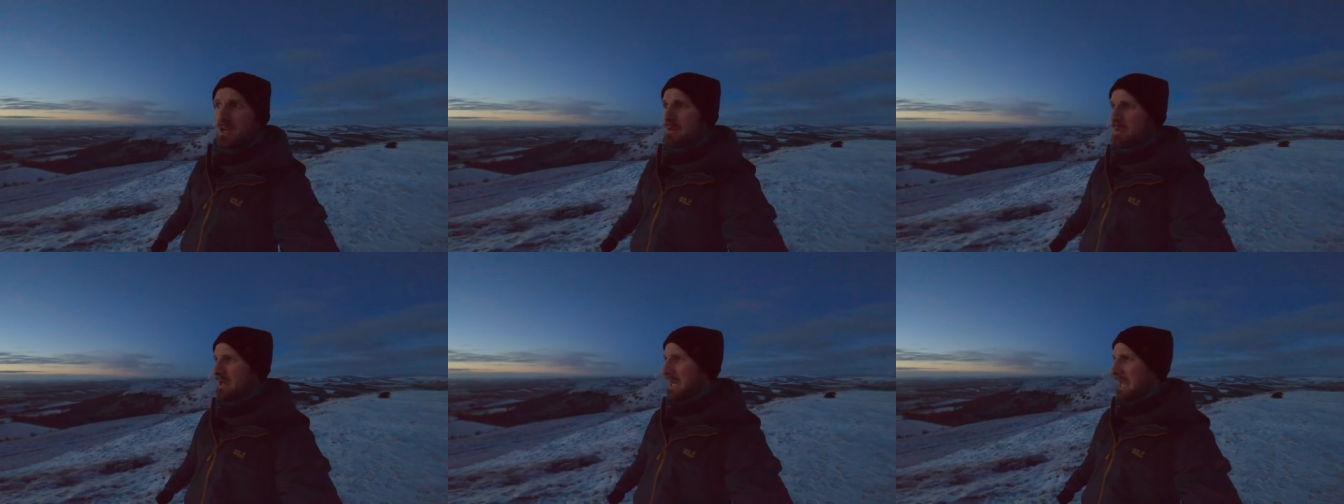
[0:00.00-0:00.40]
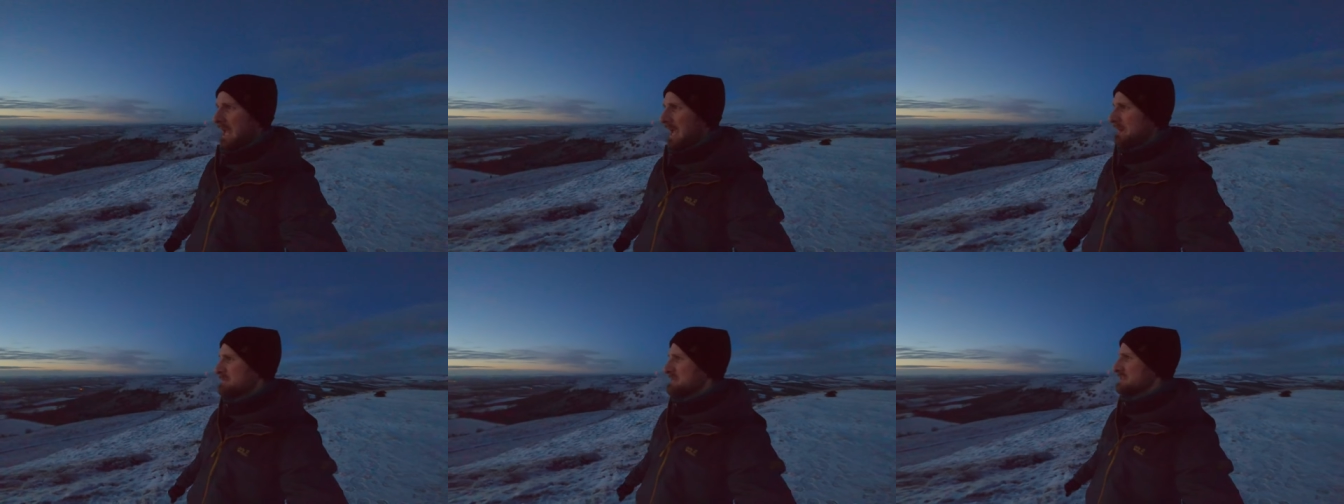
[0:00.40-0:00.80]
What an
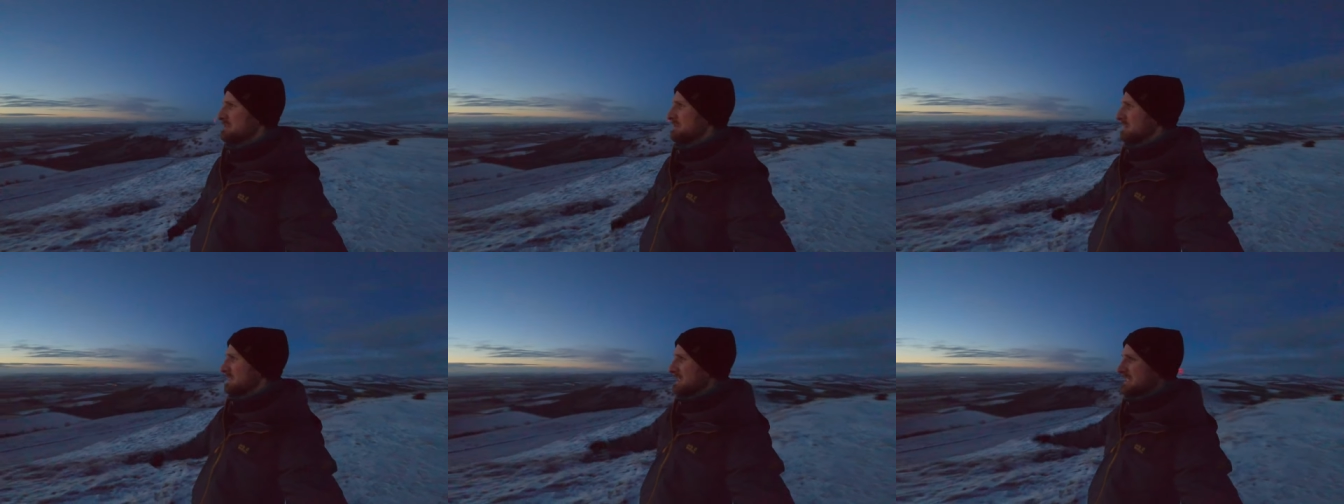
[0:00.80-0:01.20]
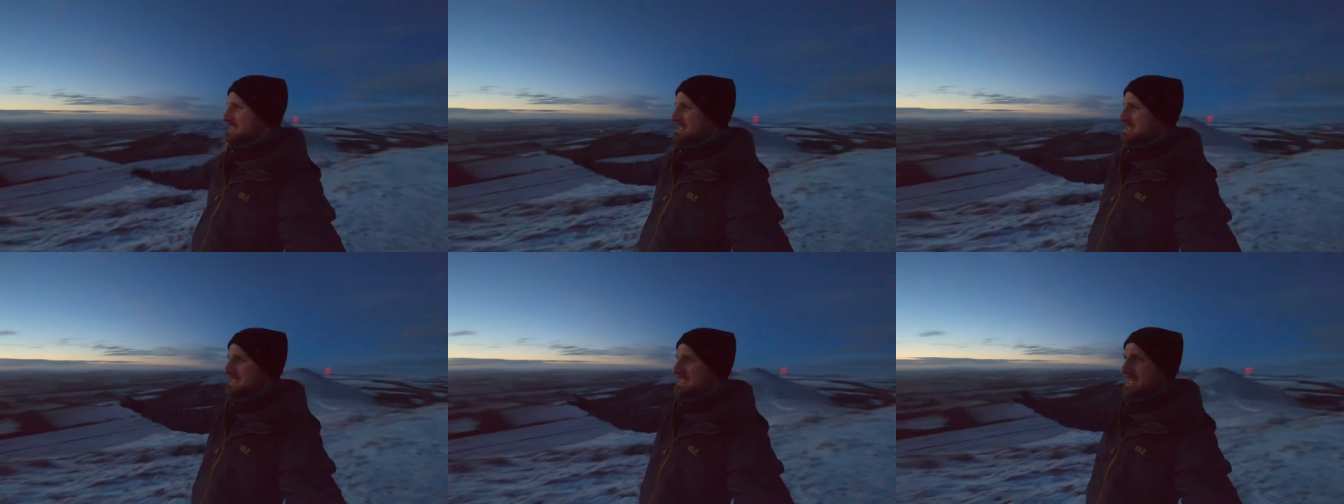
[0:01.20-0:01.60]
absolutely
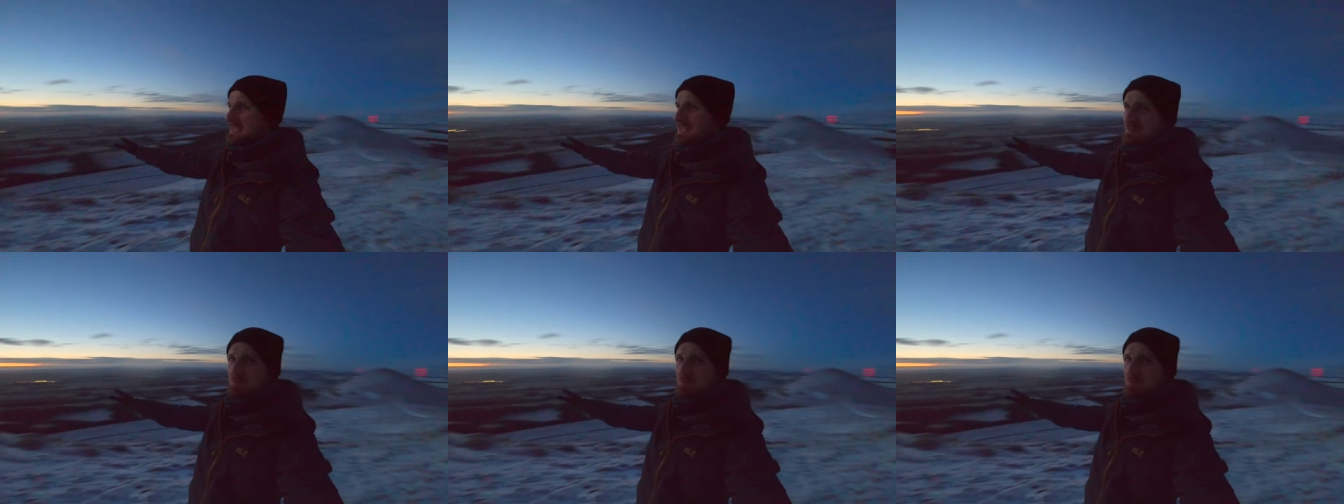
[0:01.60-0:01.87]
stunning